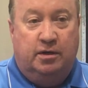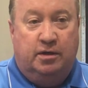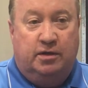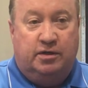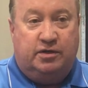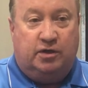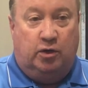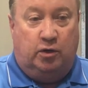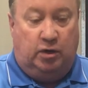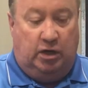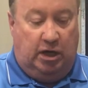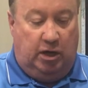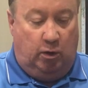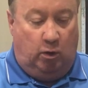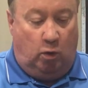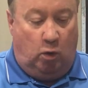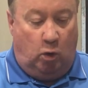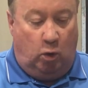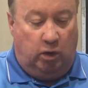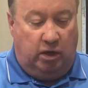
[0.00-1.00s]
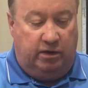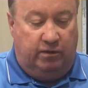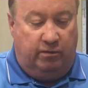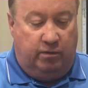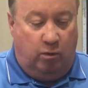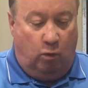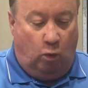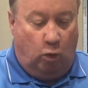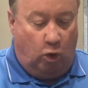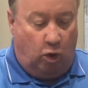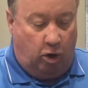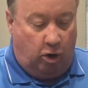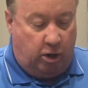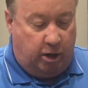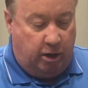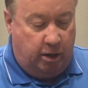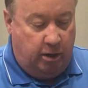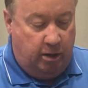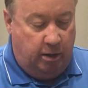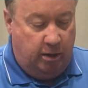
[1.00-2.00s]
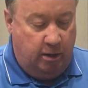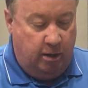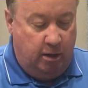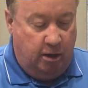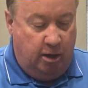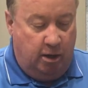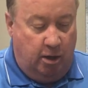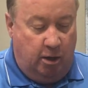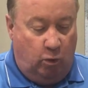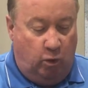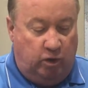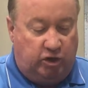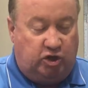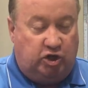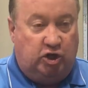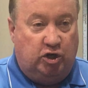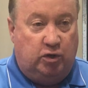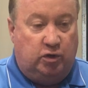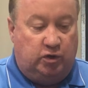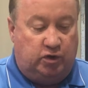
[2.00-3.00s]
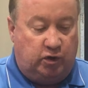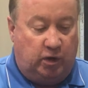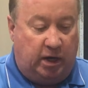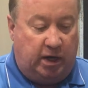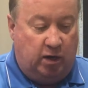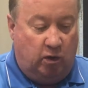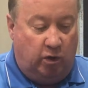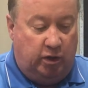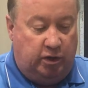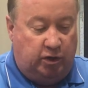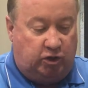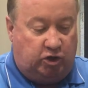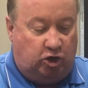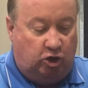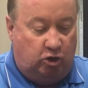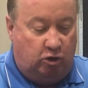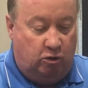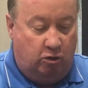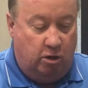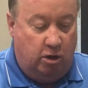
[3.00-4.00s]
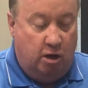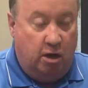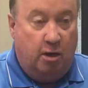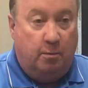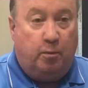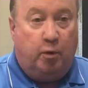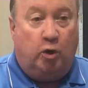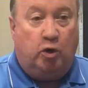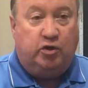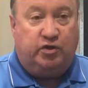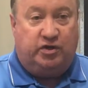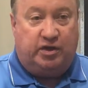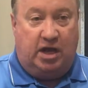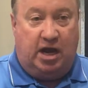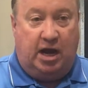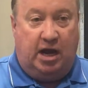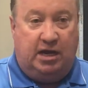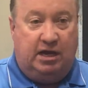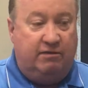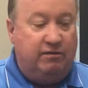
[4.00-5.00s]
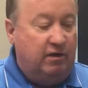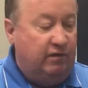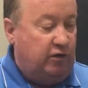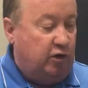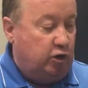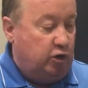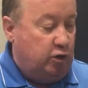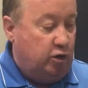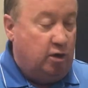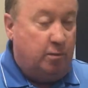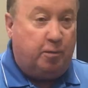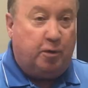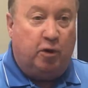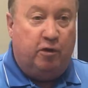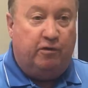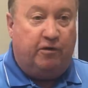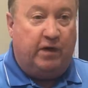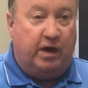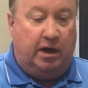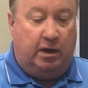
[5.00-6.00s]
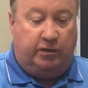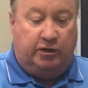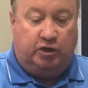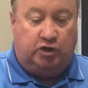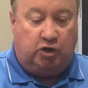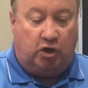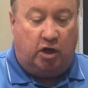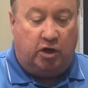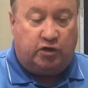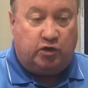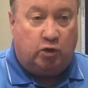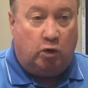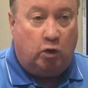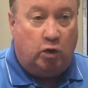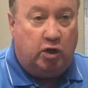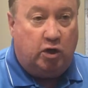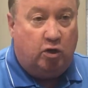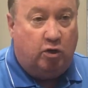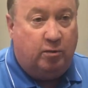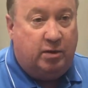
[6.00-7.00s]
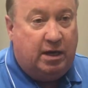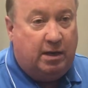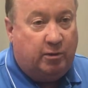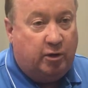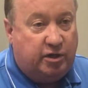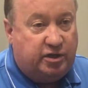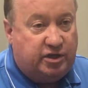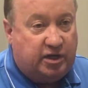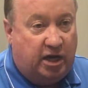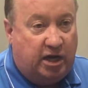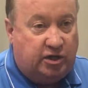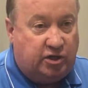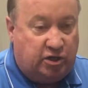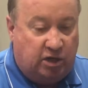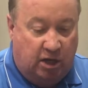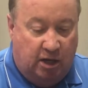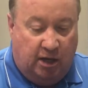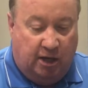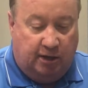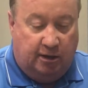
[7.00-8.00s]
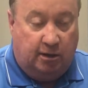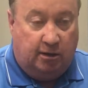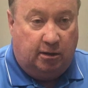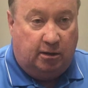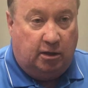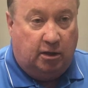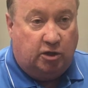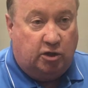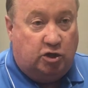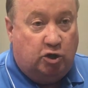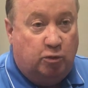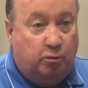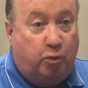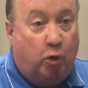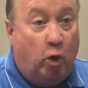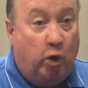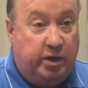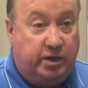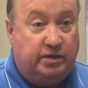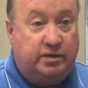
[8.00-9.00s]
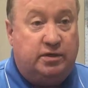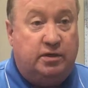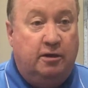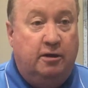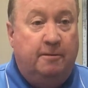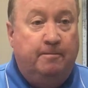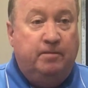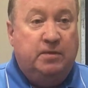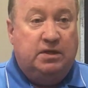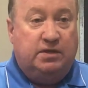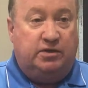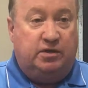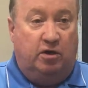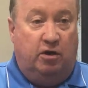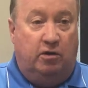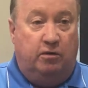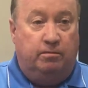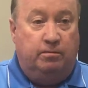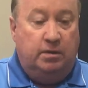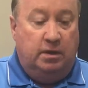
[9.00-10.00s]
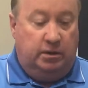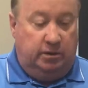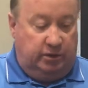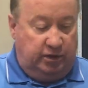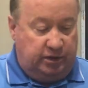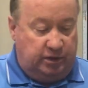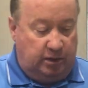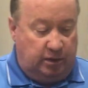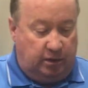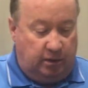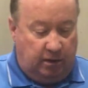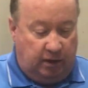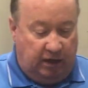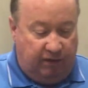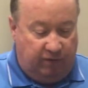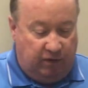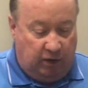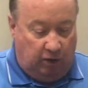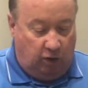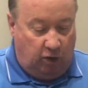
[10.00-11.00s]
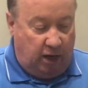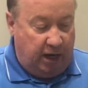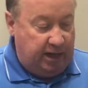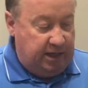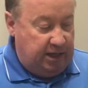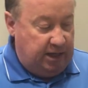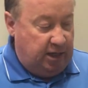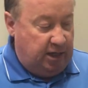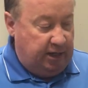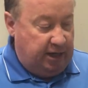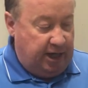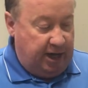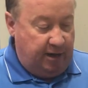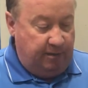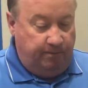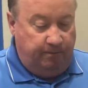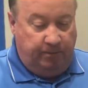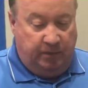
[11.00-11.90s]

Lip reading: So it'll only work with 2. So I can only do 2 per side. Even if you're doing a profile, the jaws are only going to be able to touch 2 points. So just to give you a little idea on that.